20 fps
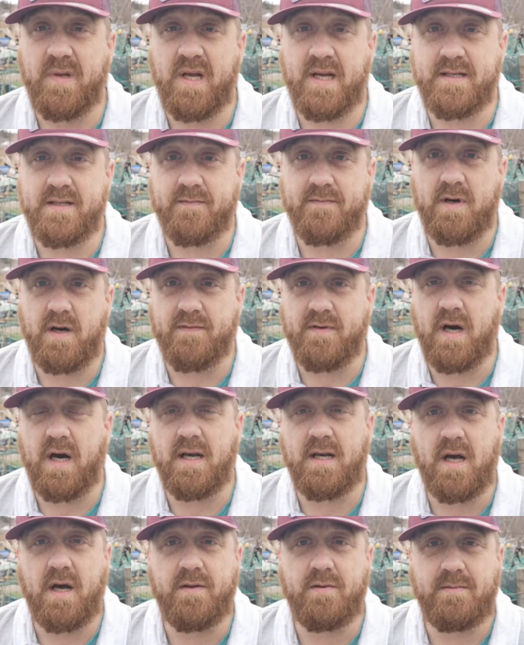is I've got a
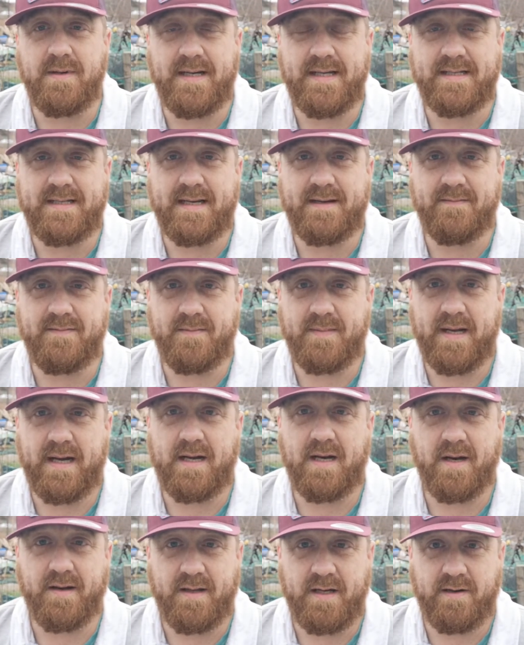lot of the weeds out from there, a
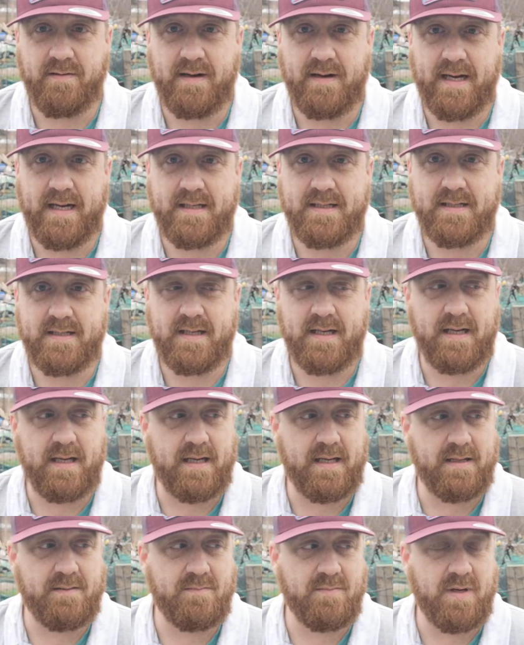lot of the grass.
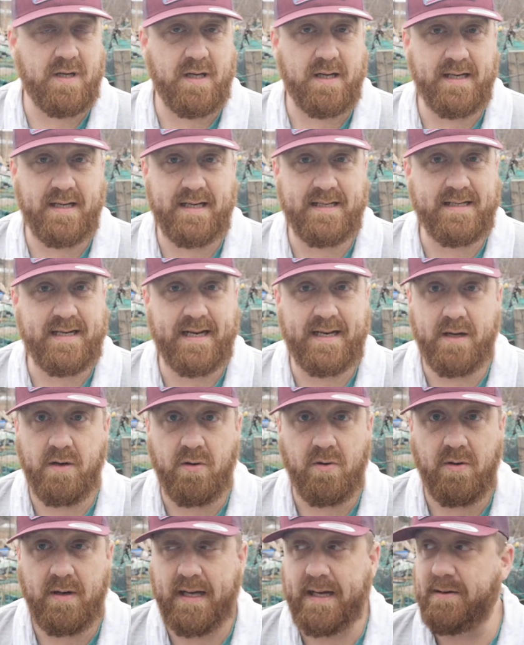I need to get it
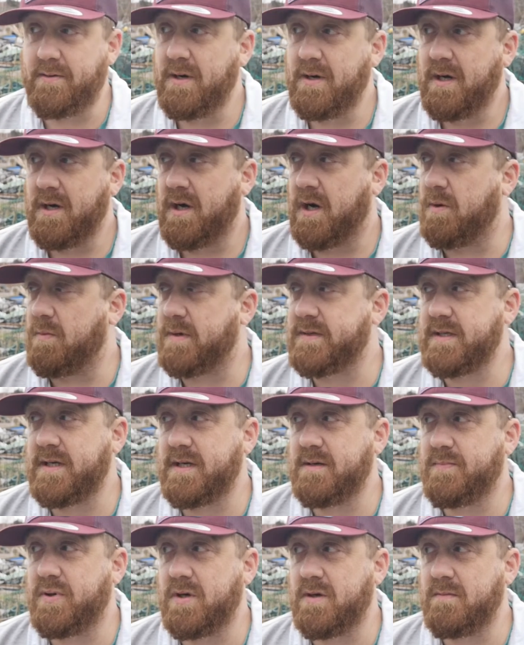all out. I wasn't
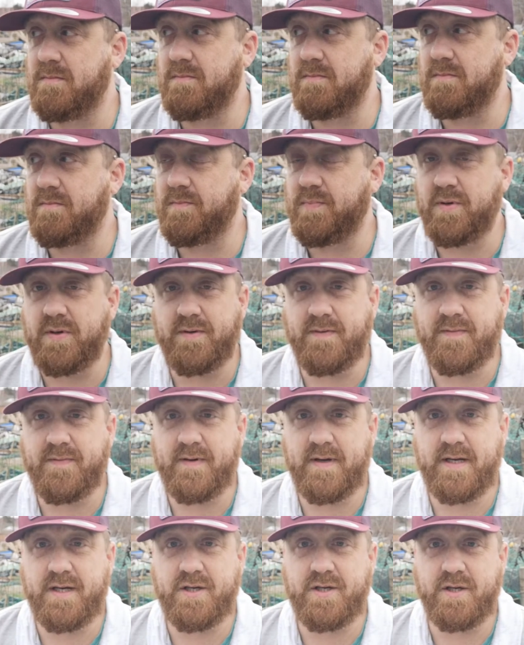going to put
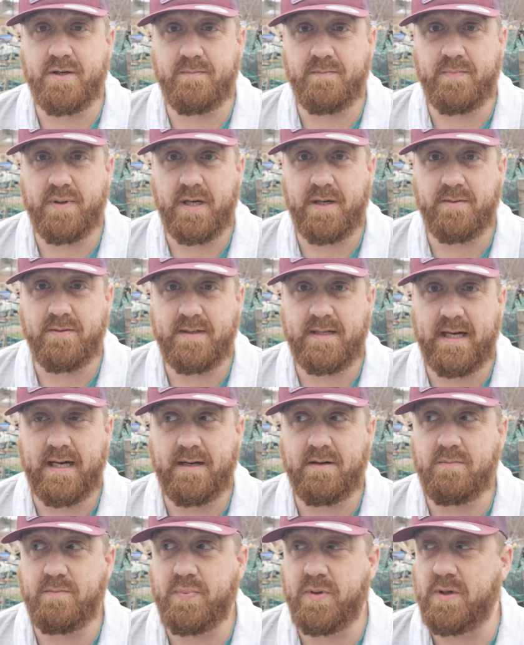bloodfish and bone
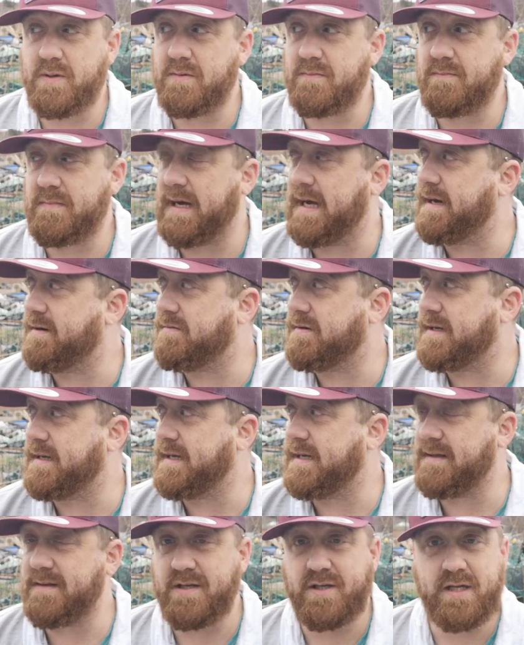down, but
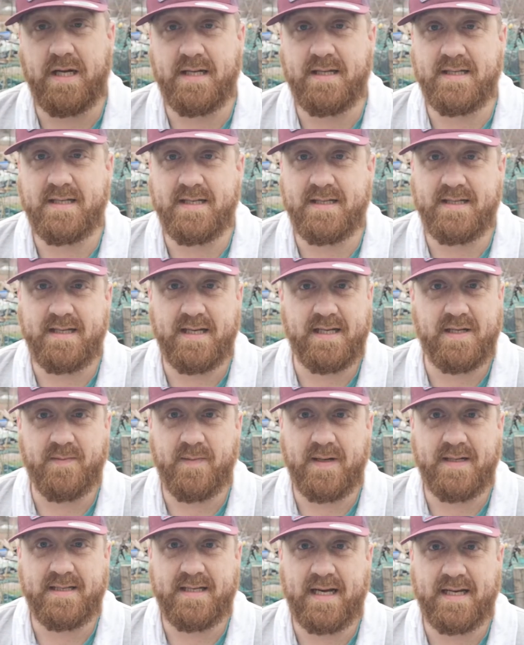Mary in the shed says that it's
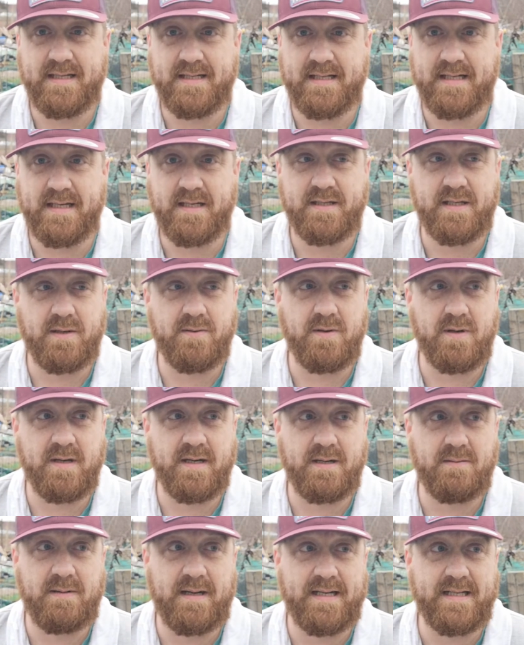fantastic, so I'm
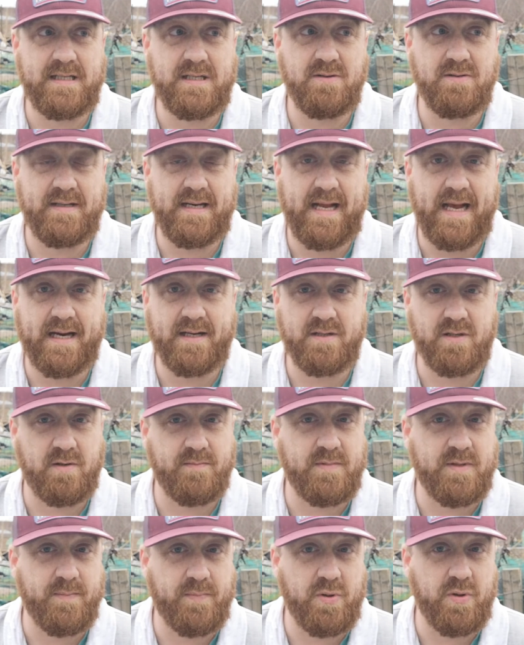going to wait till next time
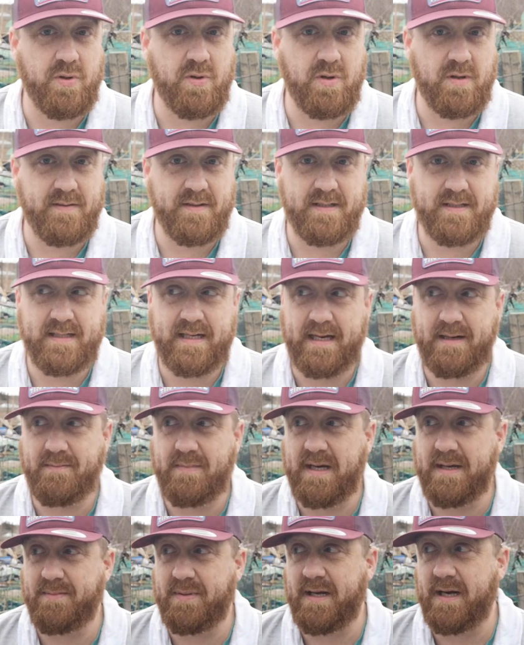to put all of this down,
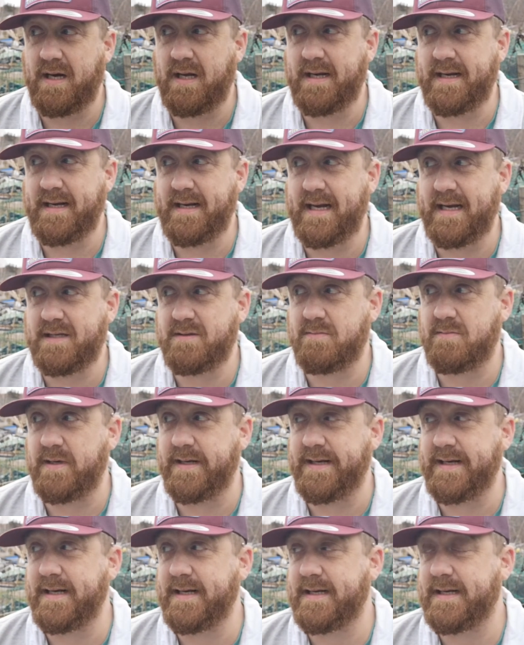maybe early next
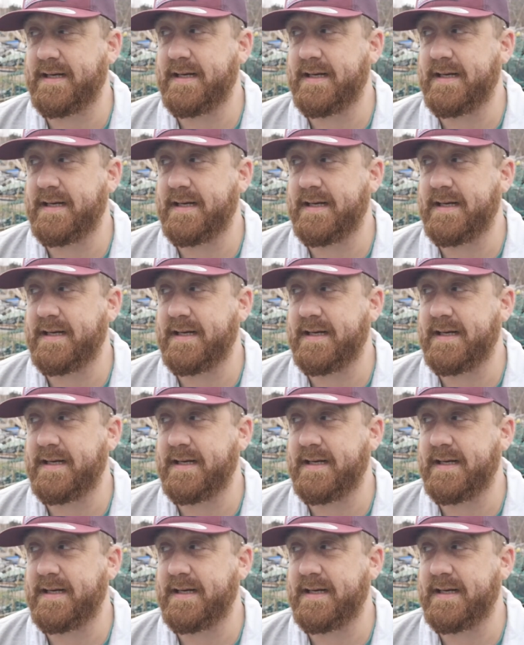week.